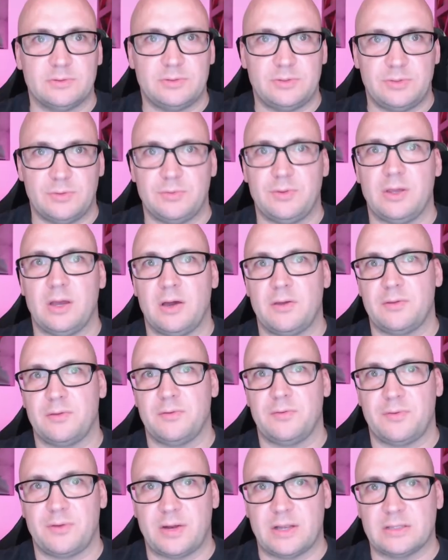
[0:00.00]
to the other
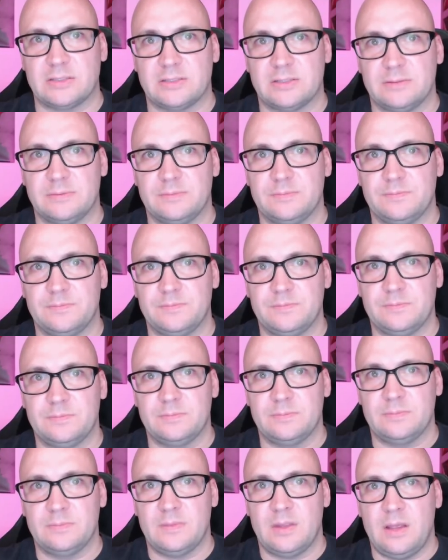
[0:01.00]
threads.
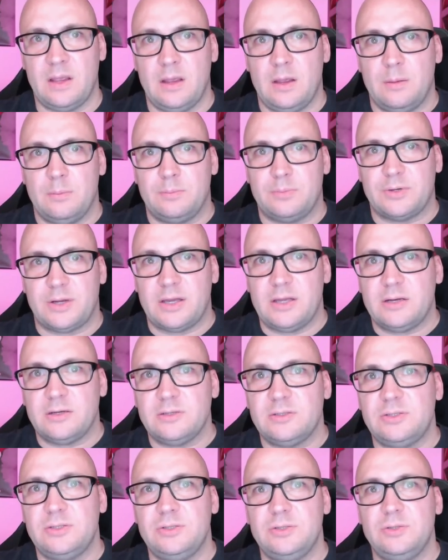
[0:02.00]
Prior
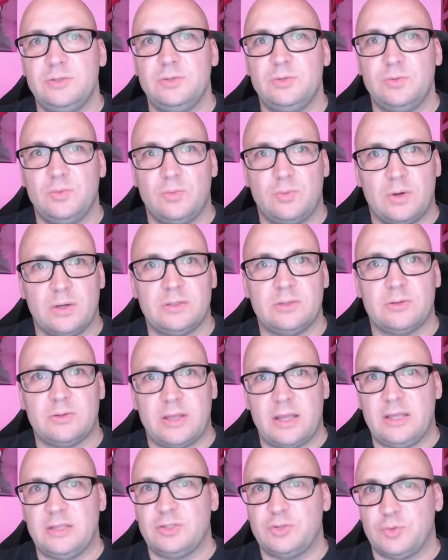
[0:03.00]
to
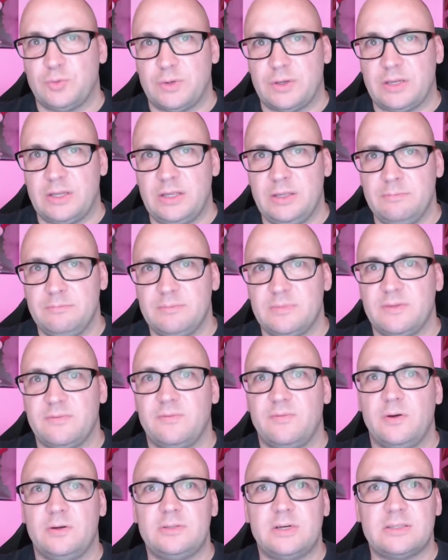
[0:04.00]
1.8.20, the
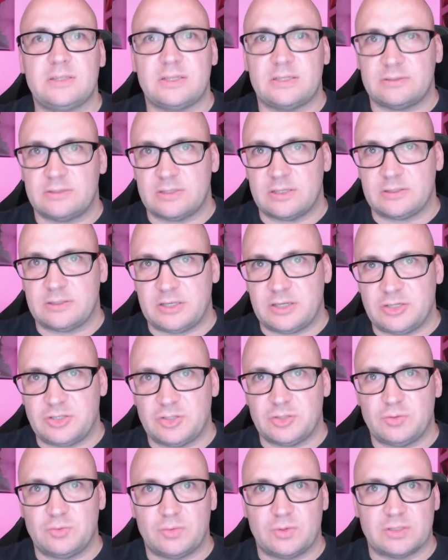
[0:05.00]
volatile
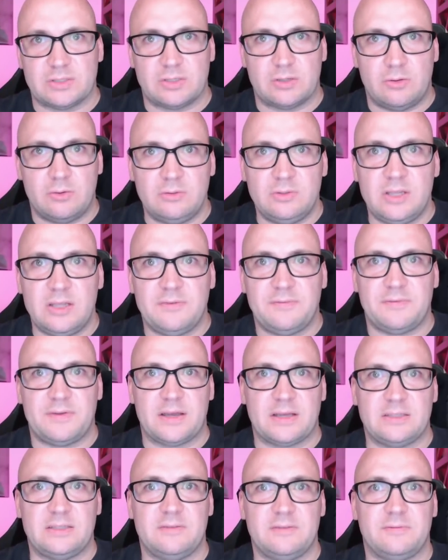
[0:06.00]
annotation was only
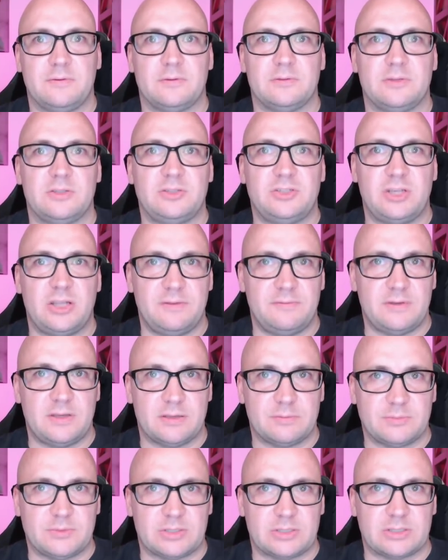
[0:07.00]
effective on the
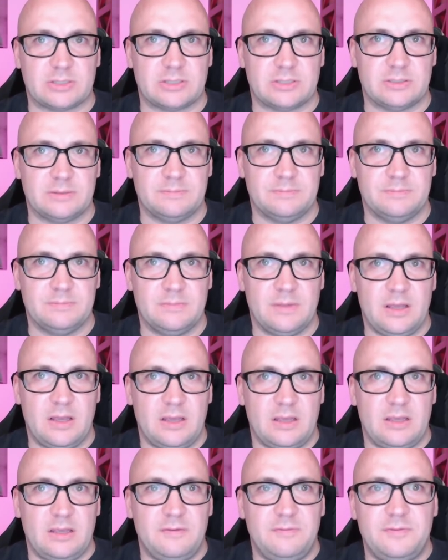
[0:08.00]
JVM target.
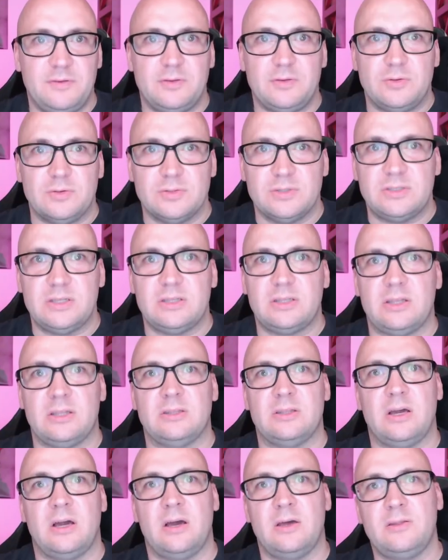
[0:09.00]
If you used it
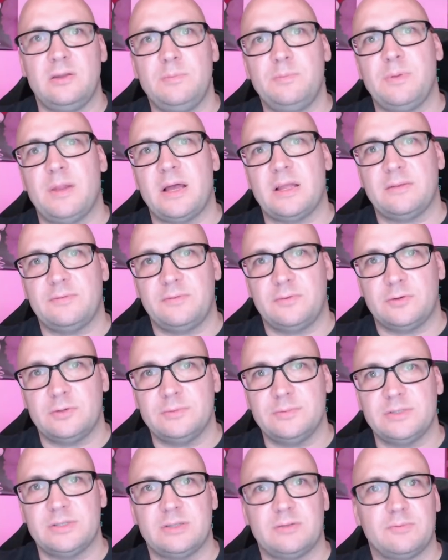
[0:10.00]
in other
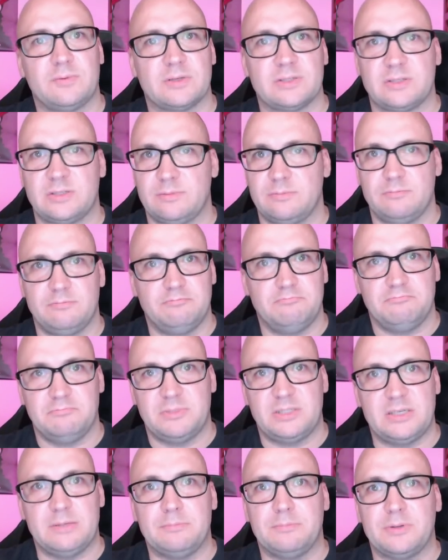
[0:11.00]
platforms, it was
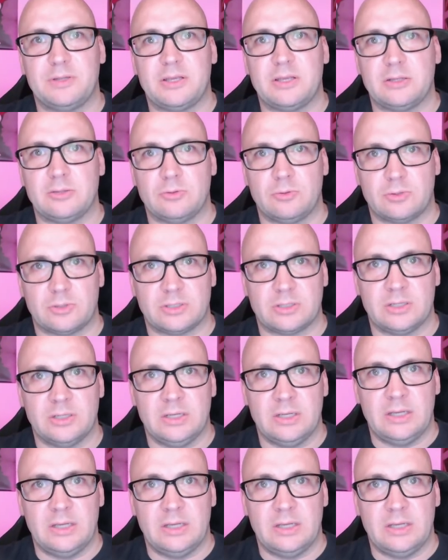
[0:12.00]
simply ignored.